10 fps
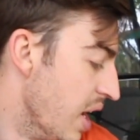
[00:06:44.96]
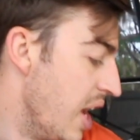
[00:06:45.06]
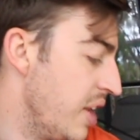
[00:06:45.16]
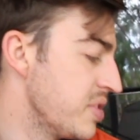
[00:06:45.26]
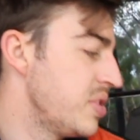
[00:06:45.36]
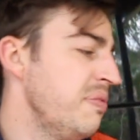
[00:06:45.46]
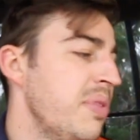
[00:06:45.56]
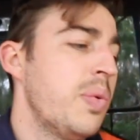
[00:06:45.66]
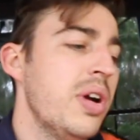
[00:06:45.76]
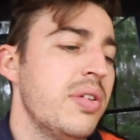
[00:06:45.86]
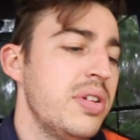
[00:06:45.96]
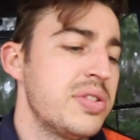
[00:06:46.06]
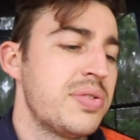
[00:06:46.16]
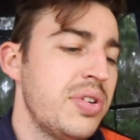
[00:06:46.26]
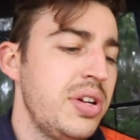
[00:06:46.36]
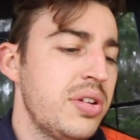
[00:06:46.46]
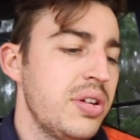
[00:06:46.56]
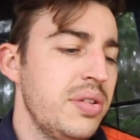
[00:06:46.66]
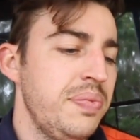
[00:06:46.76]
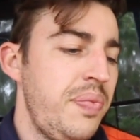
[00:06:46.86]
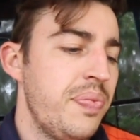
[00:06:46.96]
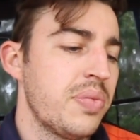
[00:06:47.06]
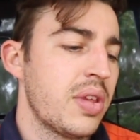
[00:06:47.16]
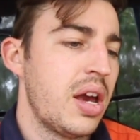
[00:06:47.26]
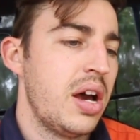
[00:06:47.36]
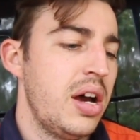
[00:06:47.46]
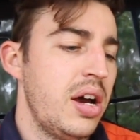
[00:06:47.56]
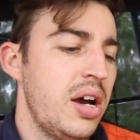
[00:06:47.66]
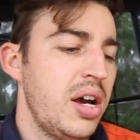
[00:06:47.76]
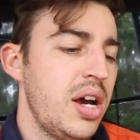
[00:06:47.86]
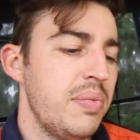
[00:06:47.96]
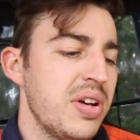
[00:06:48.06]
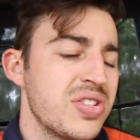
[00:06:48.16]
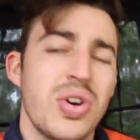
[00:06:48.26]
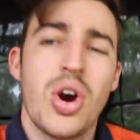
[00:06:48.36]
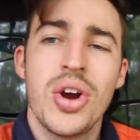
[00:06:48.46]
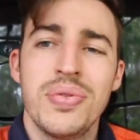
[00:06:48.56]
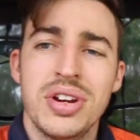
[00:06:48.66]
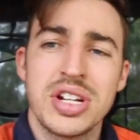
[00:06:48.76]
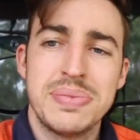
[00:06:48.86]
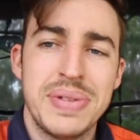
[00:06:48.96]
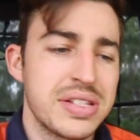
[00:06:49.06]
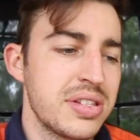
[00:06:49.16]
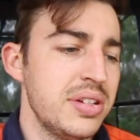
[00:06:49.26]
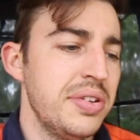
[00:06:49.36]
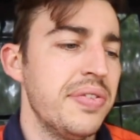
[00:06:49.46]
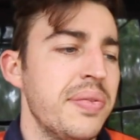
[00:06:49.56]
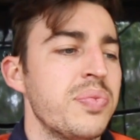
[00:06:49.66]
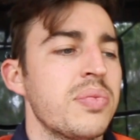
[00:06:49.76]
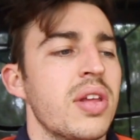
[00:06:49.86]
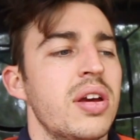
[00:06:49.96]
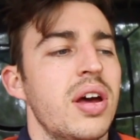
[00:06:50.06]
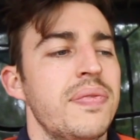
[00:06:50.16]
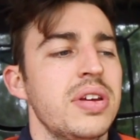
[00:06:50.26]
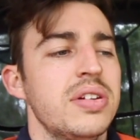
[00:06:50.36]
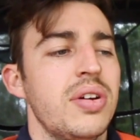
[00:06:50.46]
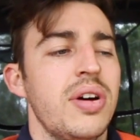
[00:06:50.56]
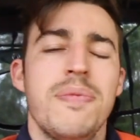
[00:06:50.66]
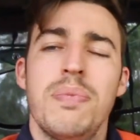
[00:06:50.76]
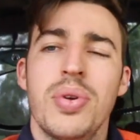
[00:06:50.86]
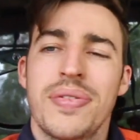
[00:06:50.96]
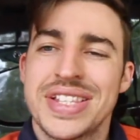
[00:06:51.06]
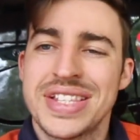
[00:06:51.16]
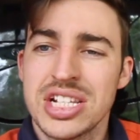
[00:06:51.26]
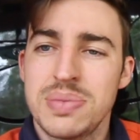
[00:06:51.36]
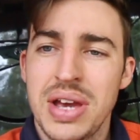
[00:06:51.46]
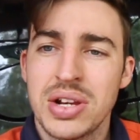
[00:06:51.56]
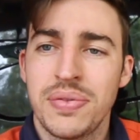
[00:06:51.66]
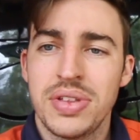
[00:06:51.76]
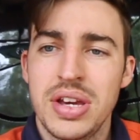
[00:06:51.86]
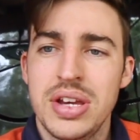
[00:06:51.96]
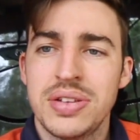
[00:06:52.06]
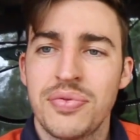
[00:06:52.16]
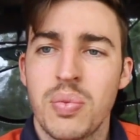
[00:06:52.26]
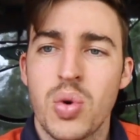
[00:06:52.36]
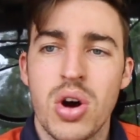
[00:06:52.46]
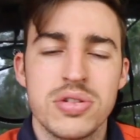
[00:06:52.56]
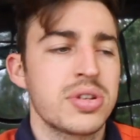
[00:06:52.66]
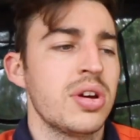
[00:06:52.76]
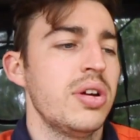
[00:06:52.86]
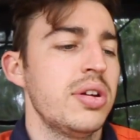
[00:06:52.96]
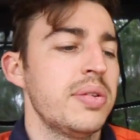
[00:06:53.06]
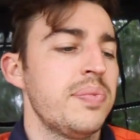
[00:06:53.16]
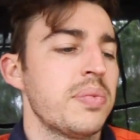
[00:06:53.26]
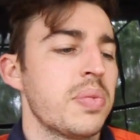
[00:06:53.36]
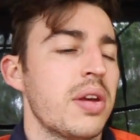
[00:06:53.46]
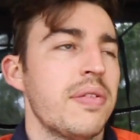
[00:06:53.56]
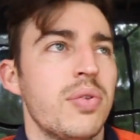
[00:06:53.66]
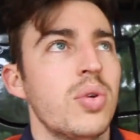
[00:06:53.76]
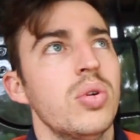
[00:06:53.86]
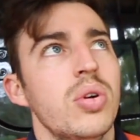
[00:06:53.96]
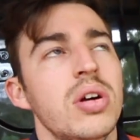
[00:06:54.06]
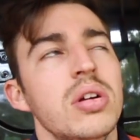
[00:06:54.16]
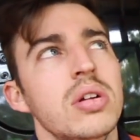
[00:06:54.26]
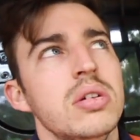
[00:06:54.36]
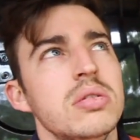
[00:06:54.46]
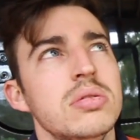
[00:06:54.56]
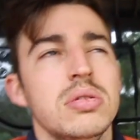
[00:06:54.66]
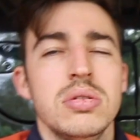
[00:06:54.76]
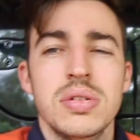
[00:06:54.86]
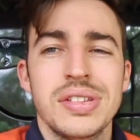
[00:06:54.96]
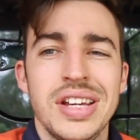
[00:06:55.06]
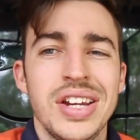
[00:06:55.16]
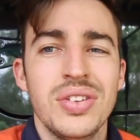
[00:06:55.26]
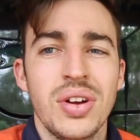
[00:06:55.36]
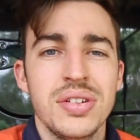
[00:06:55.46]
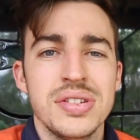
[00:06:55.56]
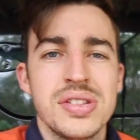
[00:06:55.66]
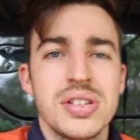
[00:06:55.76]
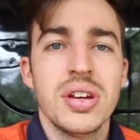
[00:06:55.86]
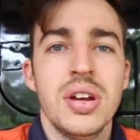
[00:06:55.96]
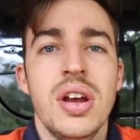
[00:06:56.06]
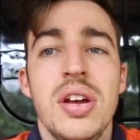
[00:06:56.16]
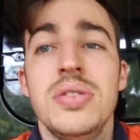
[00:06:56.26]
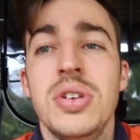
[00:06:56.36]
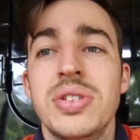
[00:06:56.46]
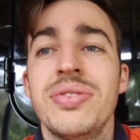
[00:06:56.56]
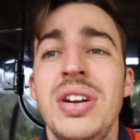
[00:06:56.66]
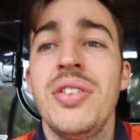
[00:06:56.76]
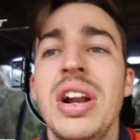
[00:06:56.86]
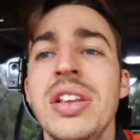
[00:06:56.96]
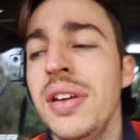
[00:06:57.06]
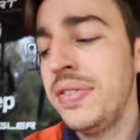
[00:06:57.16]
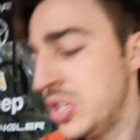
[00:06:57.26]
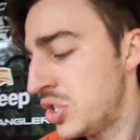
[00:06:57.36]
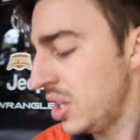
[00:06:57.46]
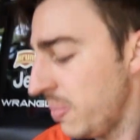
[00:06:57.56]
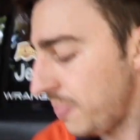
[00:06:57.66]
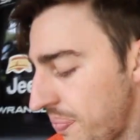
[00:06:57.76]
And it served me well. It's really good. It's not overly expensive. I think I bought a 6-pack of these from Costco for $10, so it's relatively cheap.